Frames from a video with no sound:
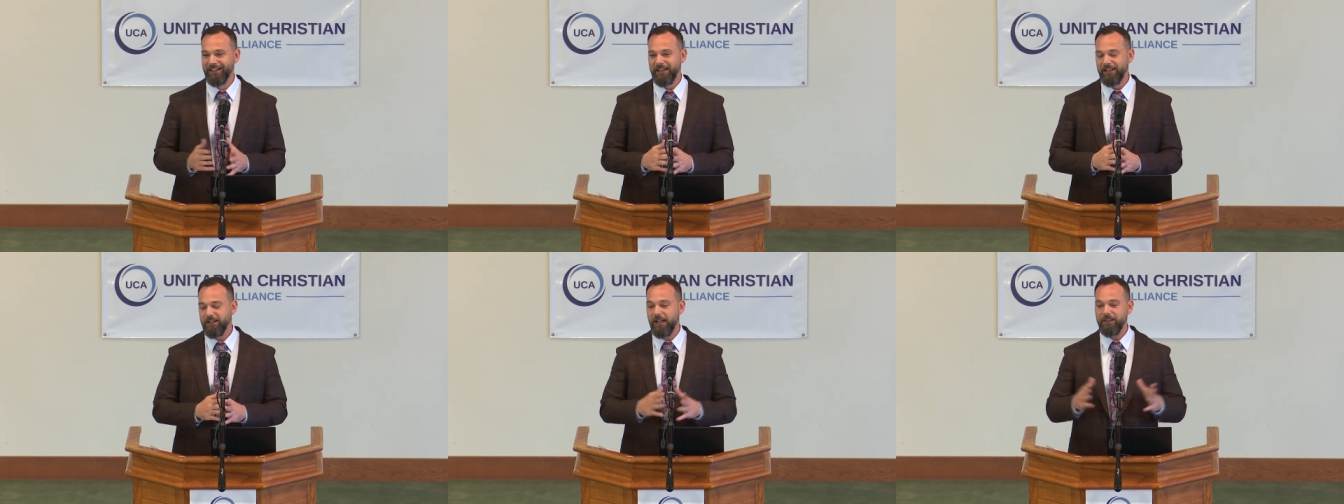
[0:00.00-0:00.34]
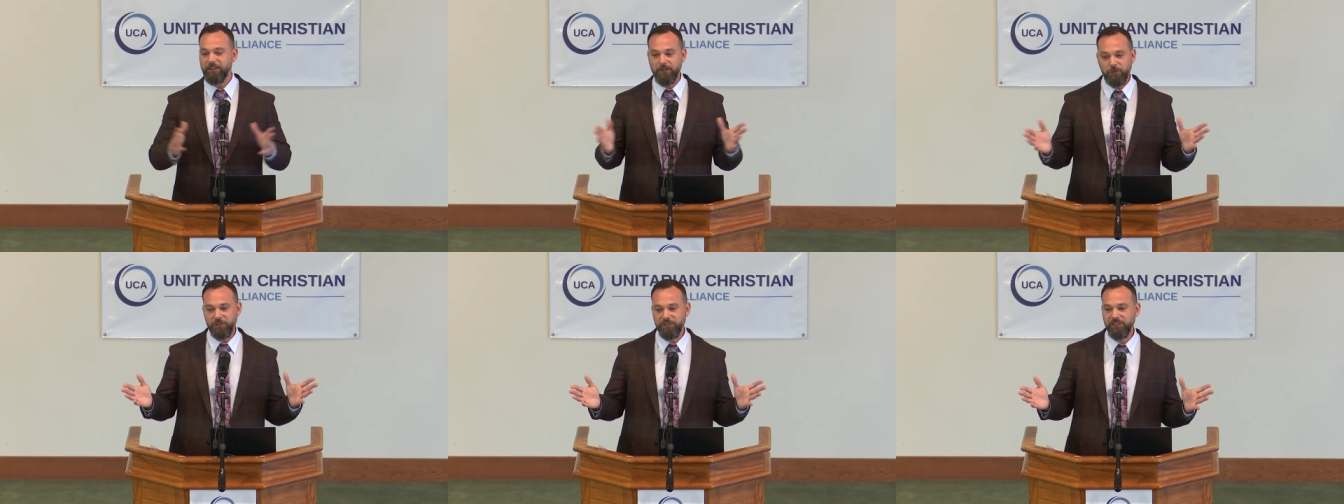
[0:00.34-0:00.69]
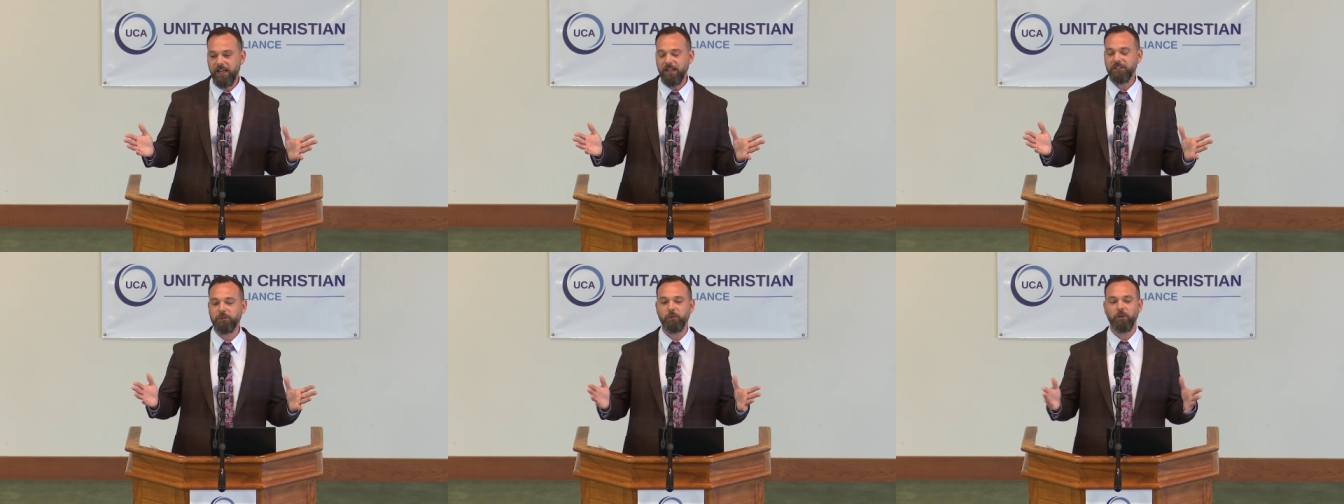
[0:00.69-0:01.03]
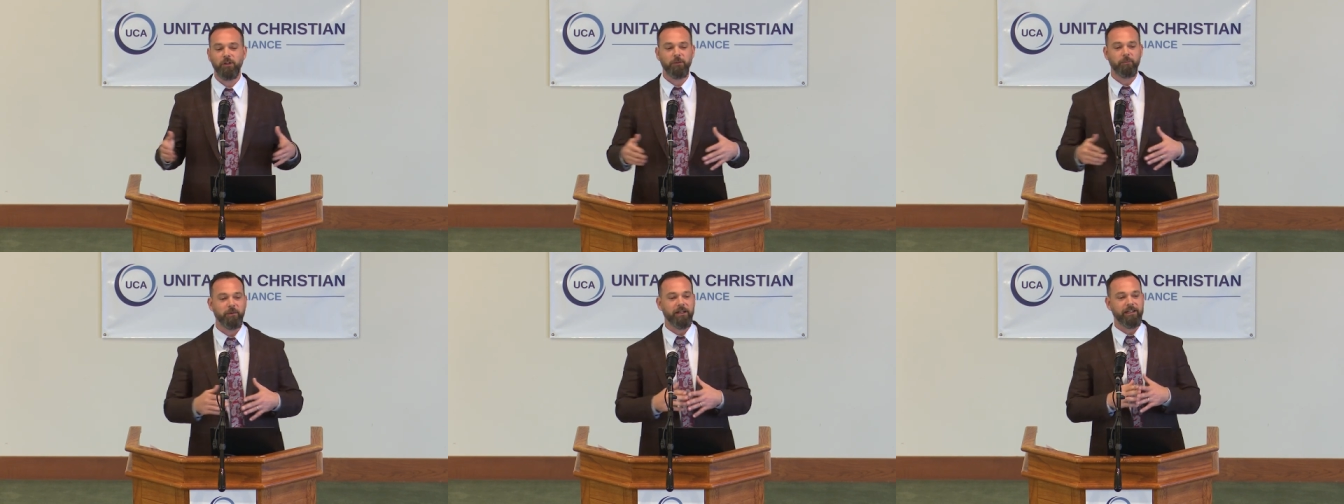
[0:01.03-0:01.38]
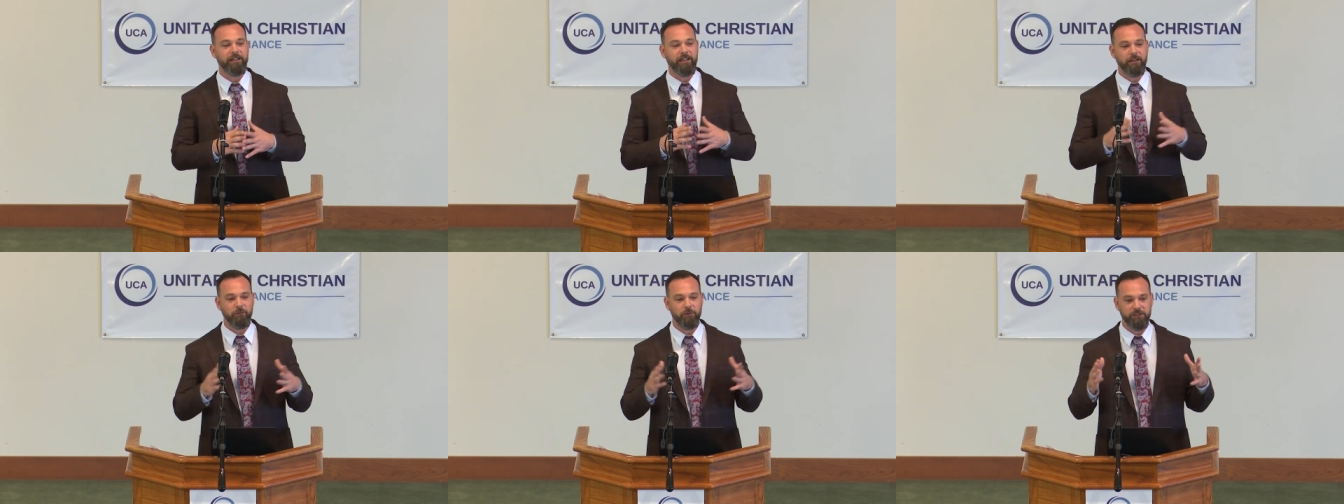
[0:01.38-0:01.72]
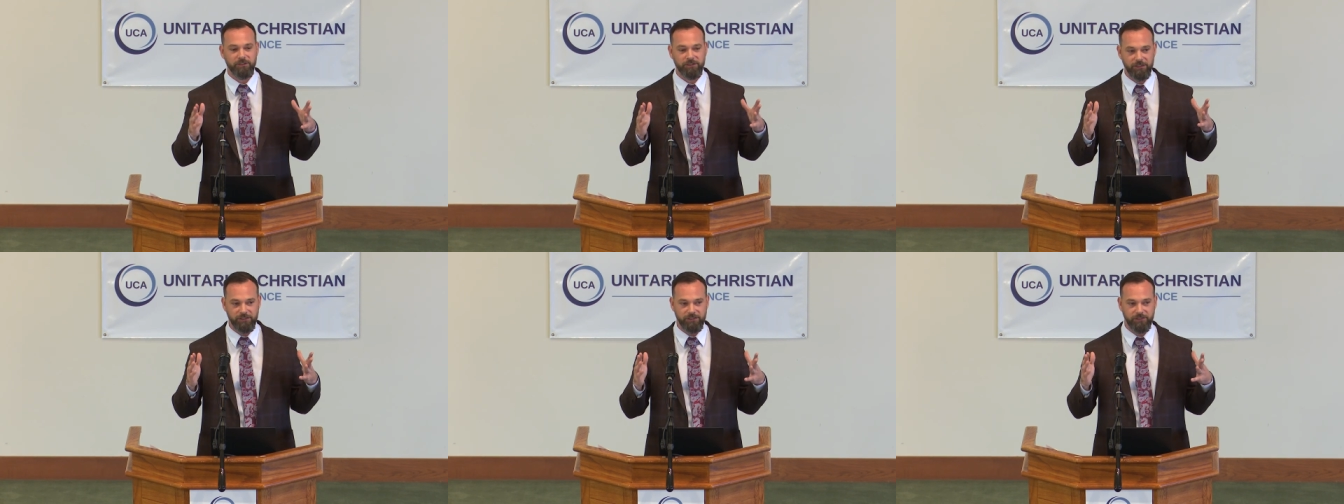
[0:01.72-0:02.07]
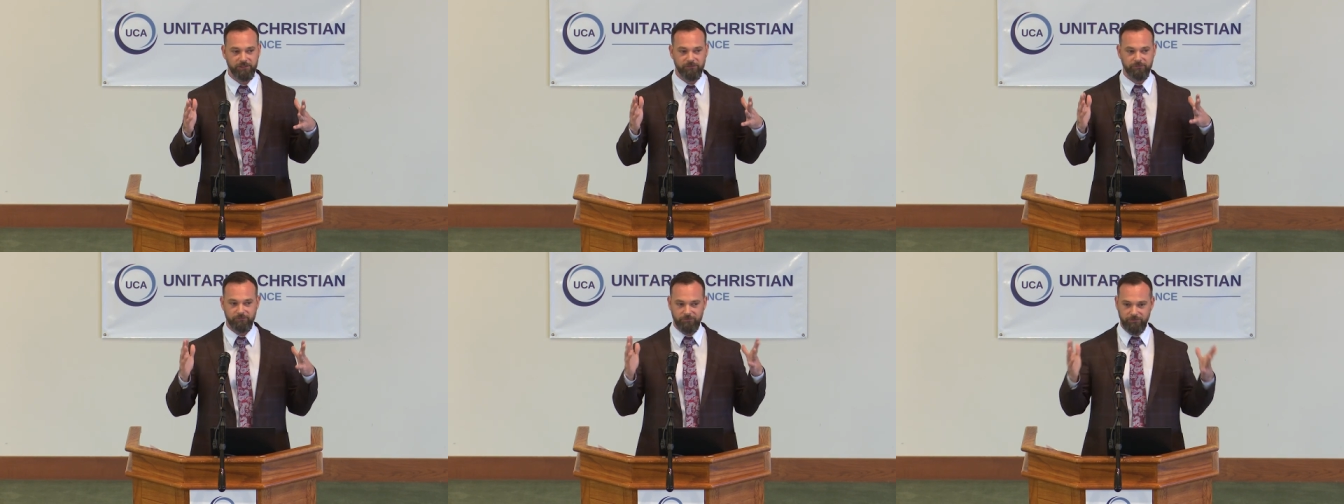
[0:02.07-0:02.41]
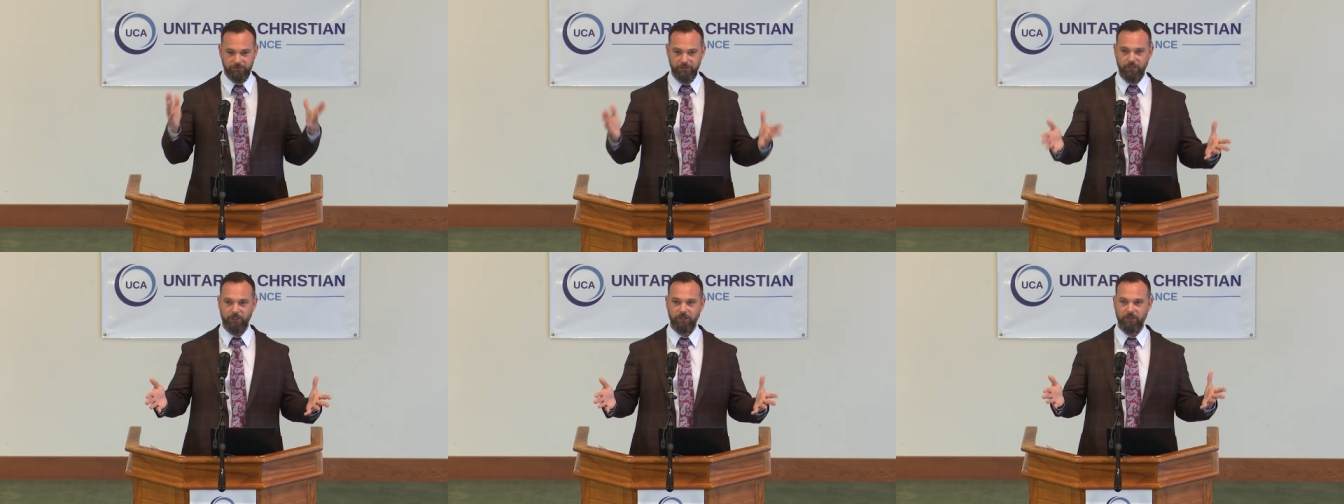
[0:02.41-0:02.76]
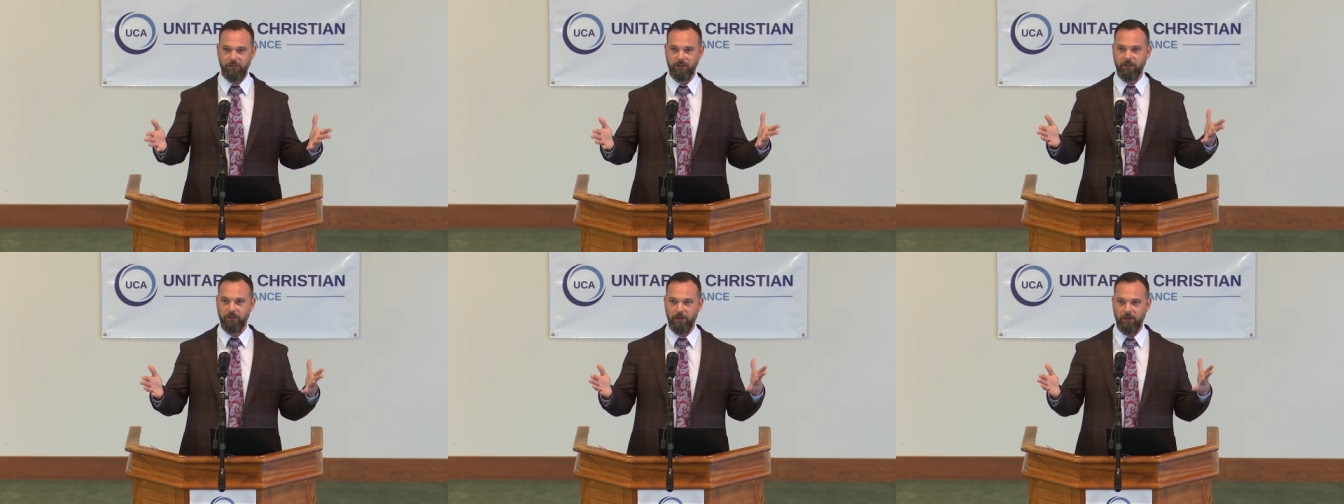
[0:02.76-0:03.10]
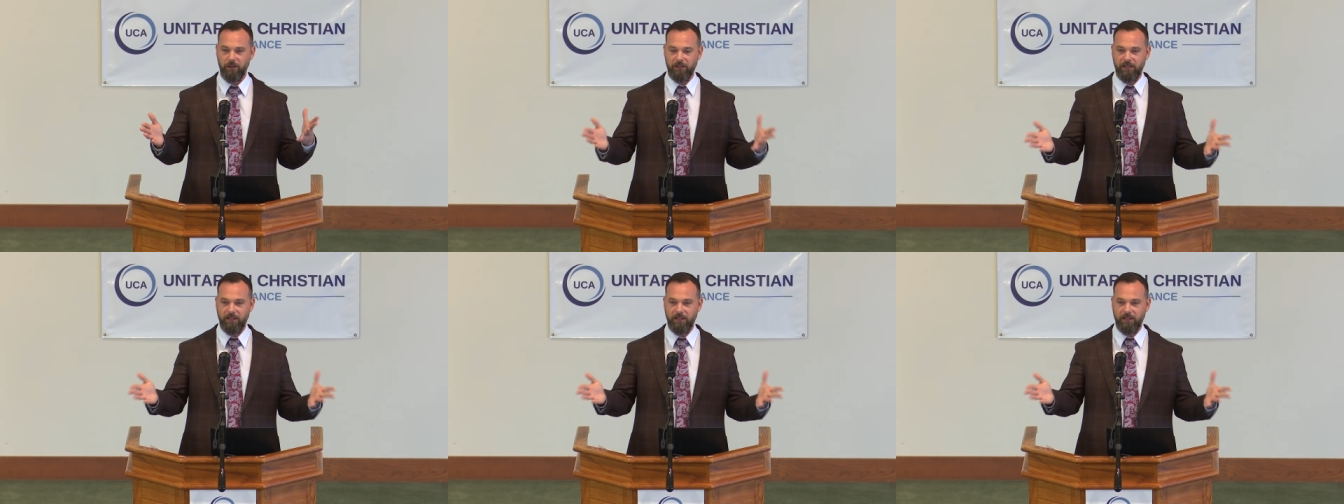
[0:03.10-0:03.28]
not that it was sexual, but it was just a, uh,